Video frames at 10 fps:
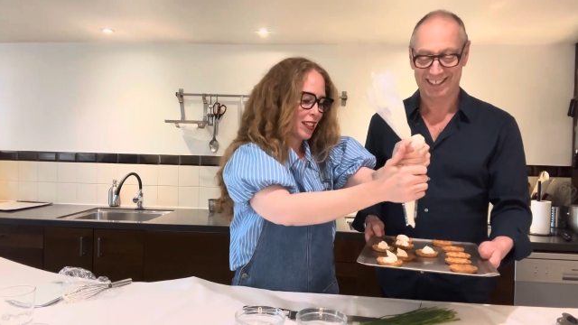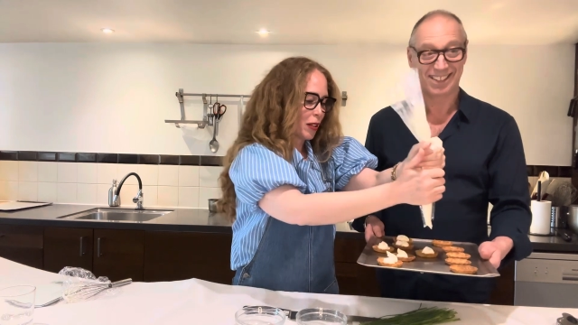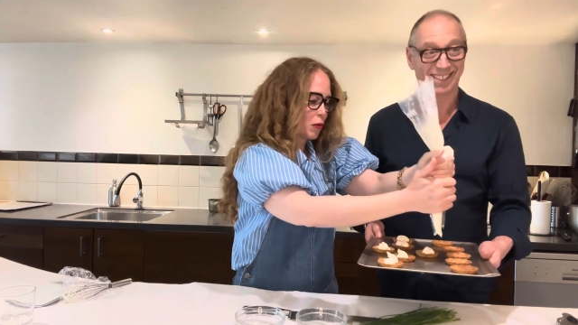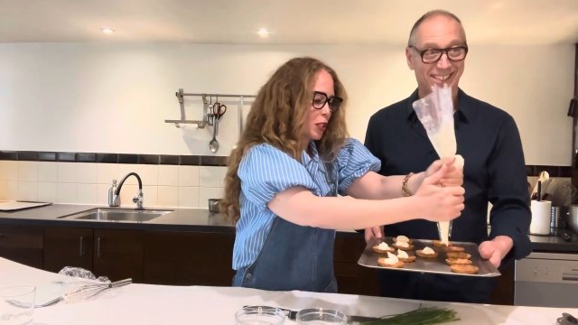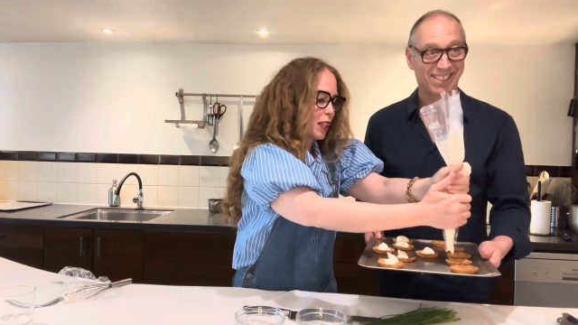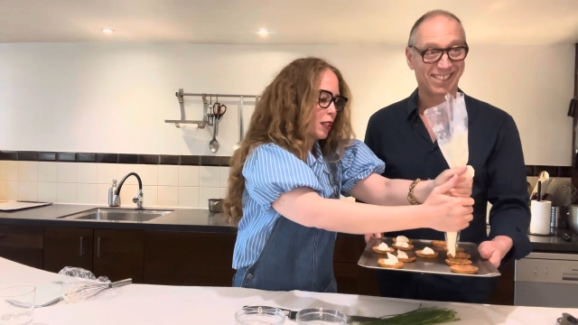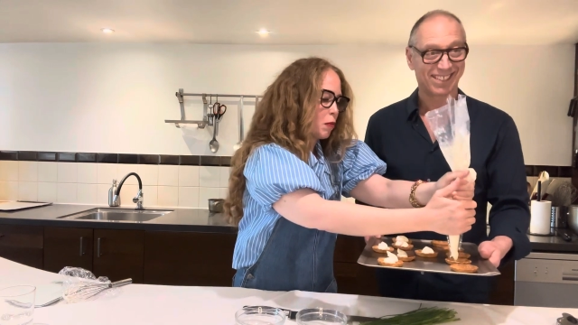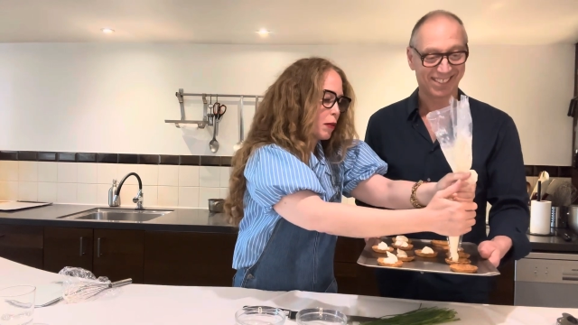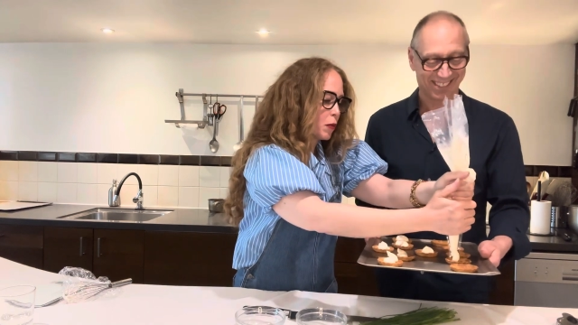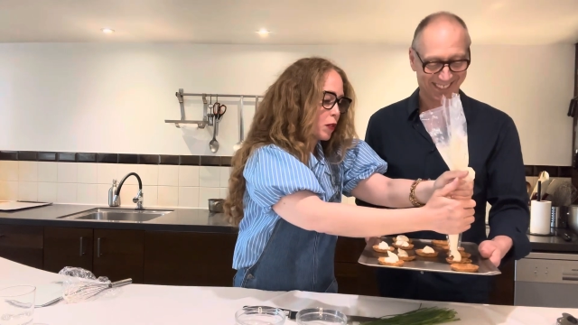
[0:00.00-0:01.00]
Speaker 1: so I'm just gonna
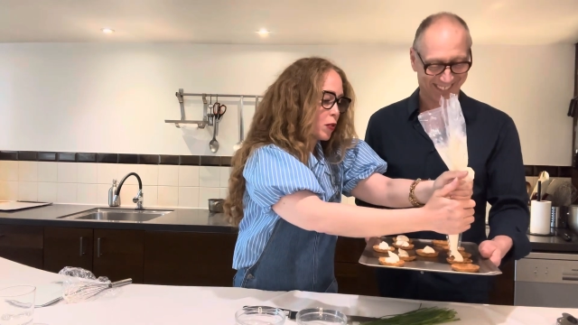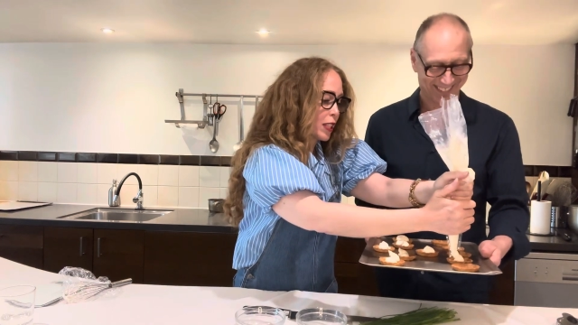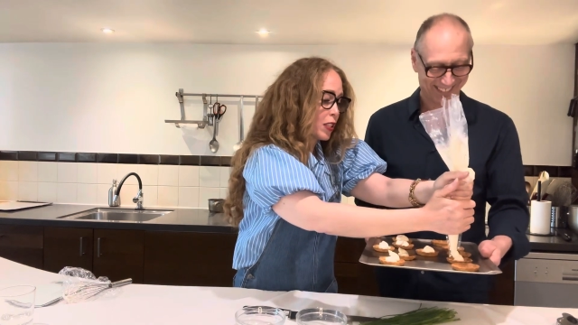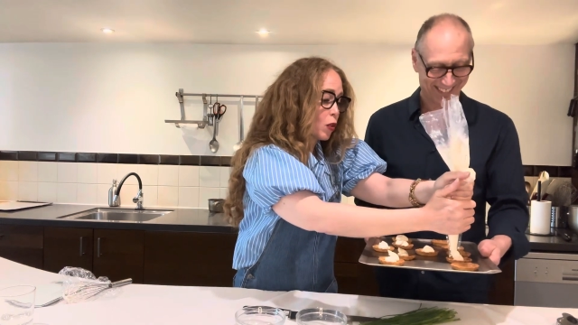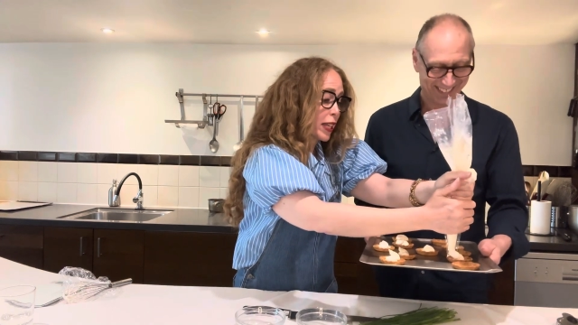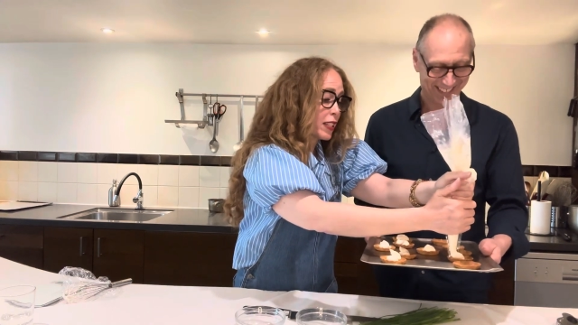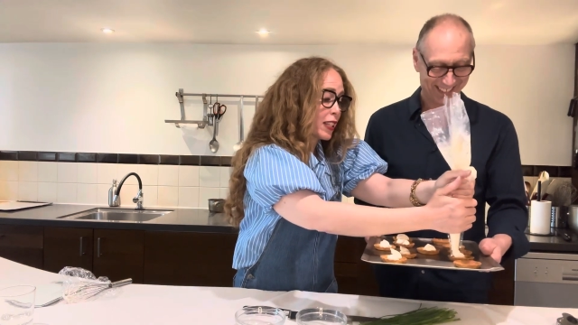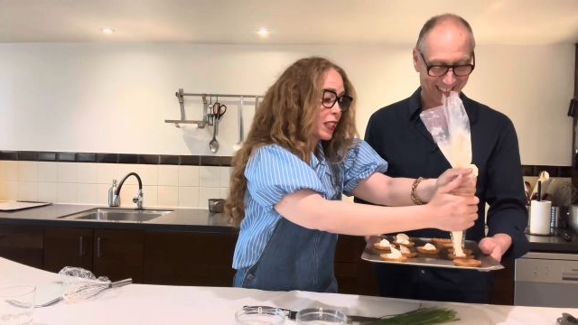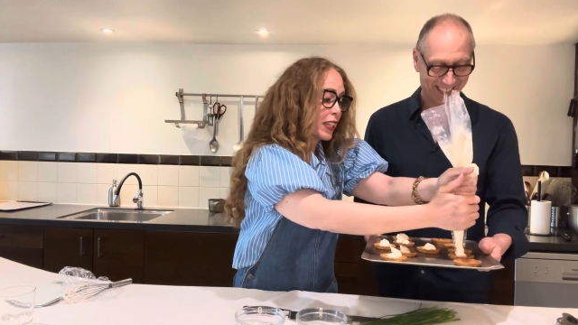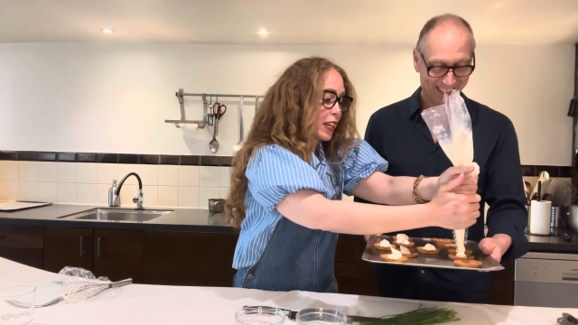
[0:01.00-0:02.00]
pipe a few of these. So
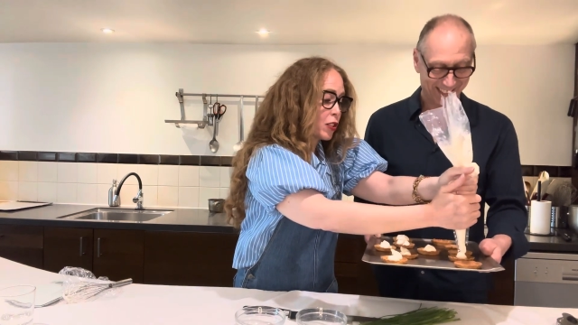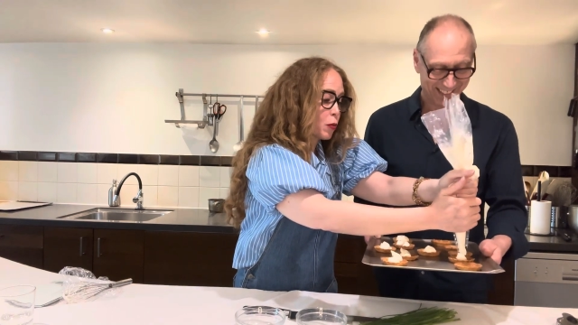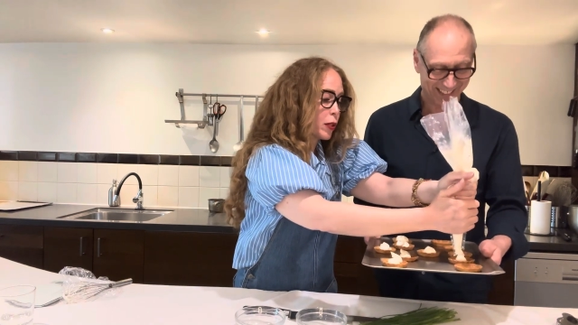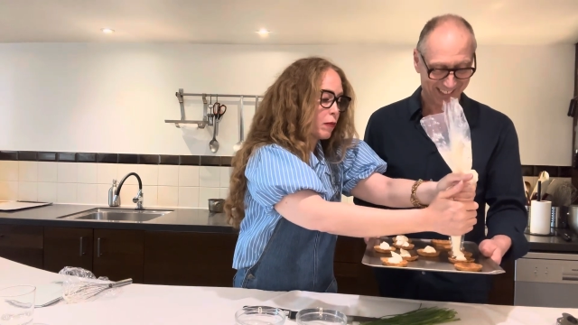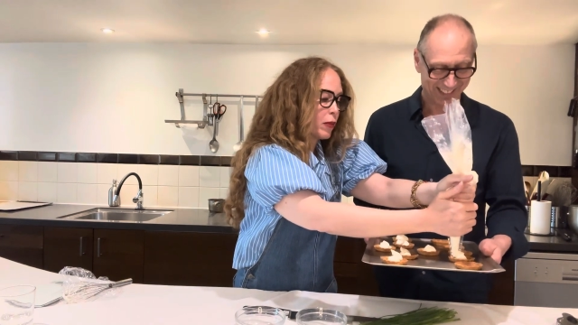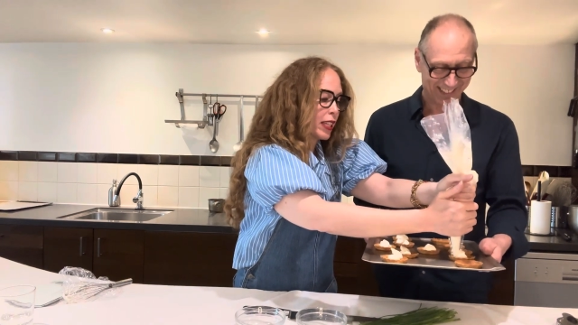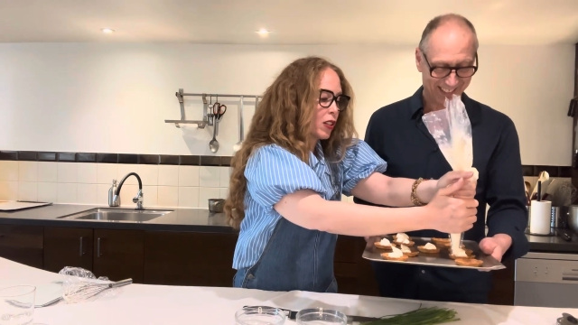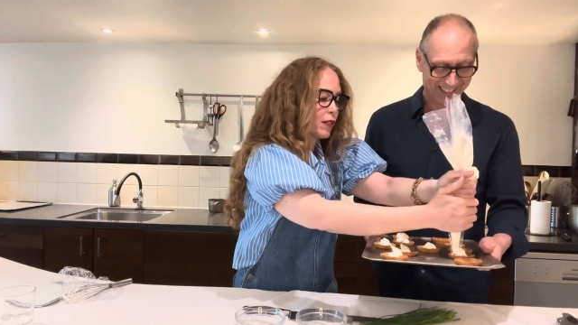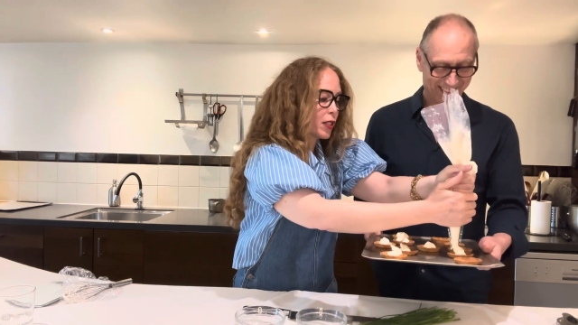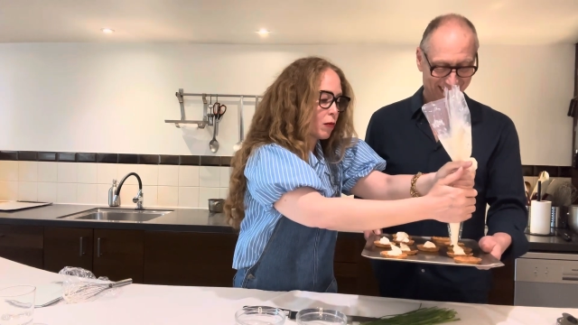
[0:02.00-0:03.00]
basically I just pre-baked
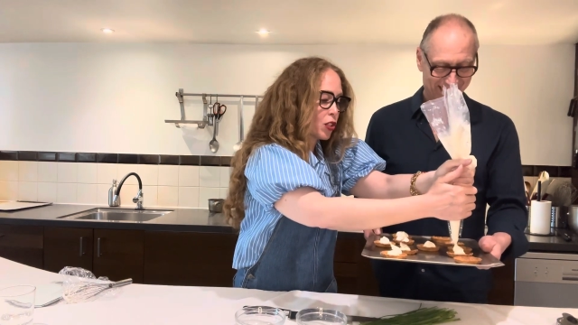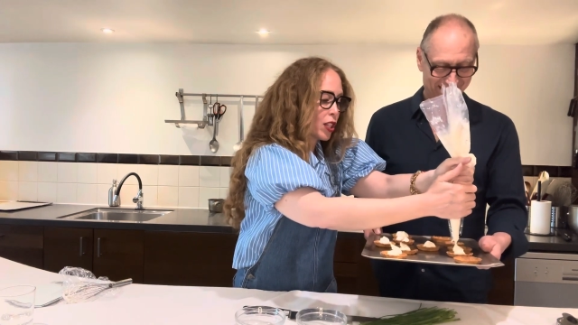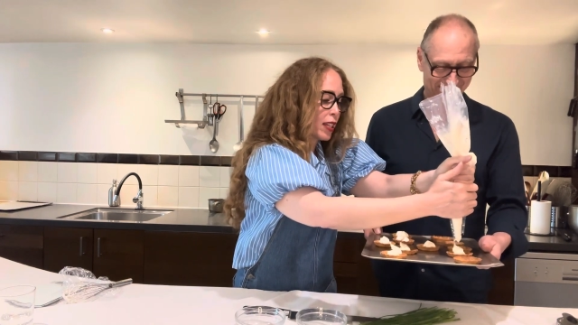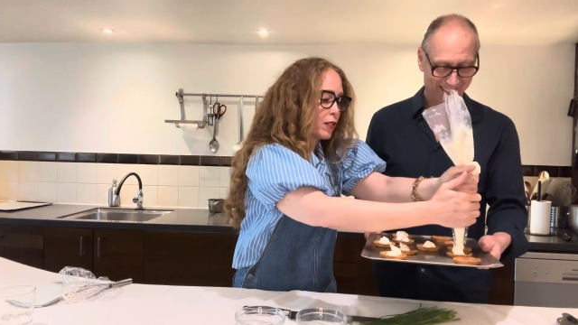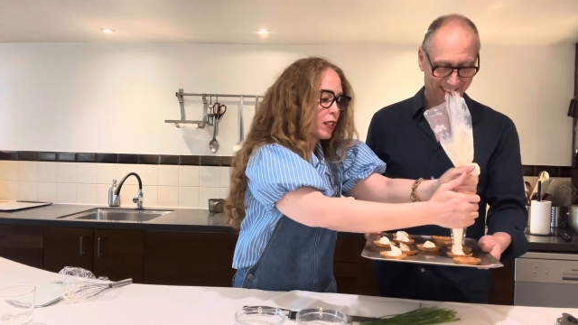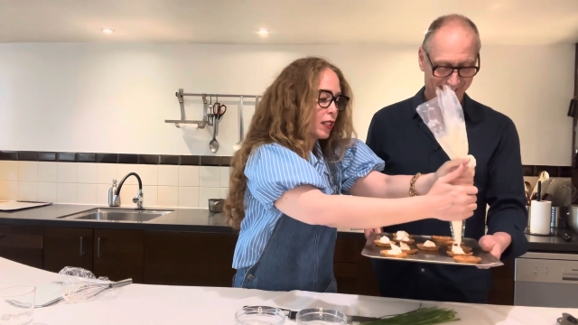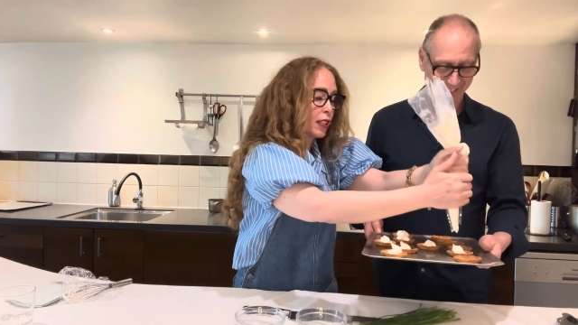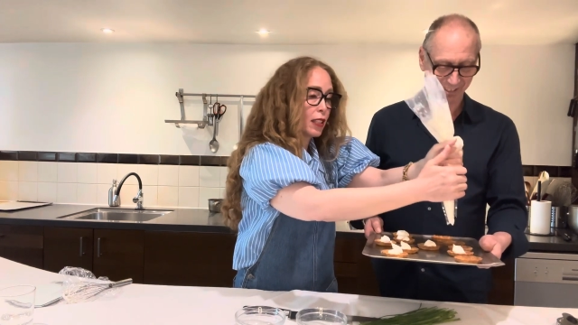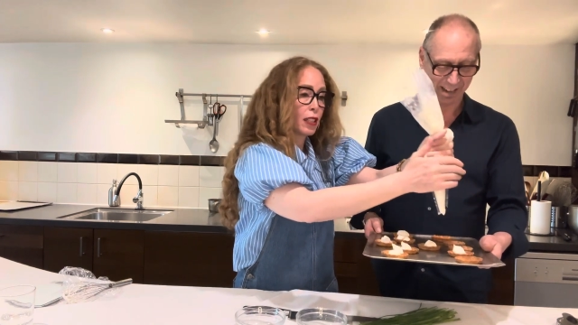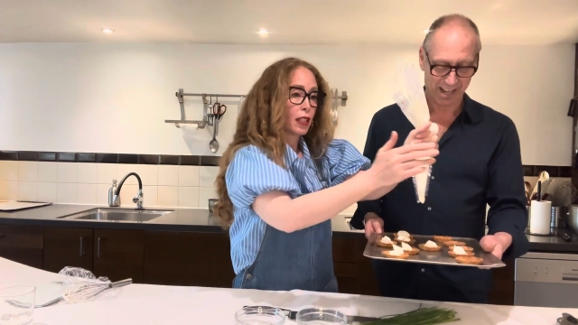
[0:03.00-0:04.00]
off some shells.
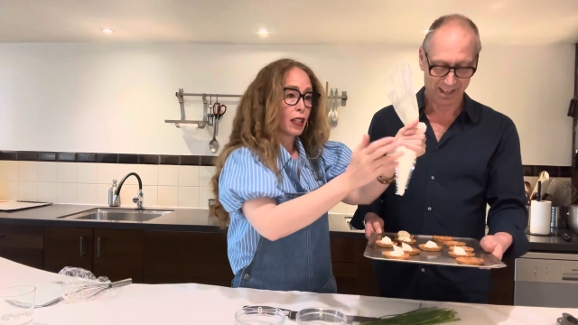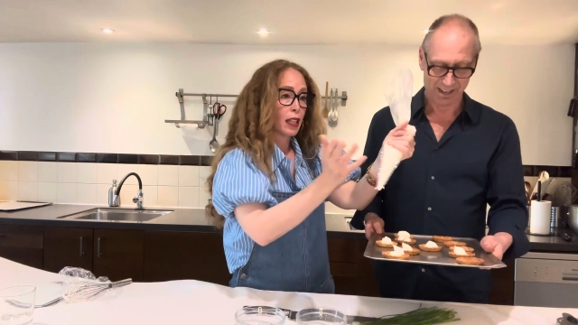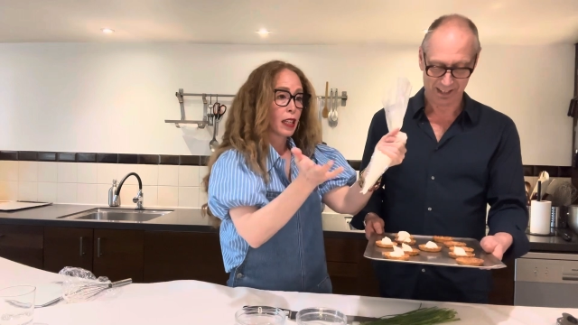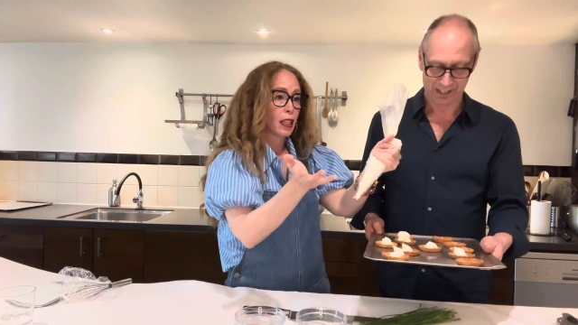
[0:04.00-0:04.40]
Okay.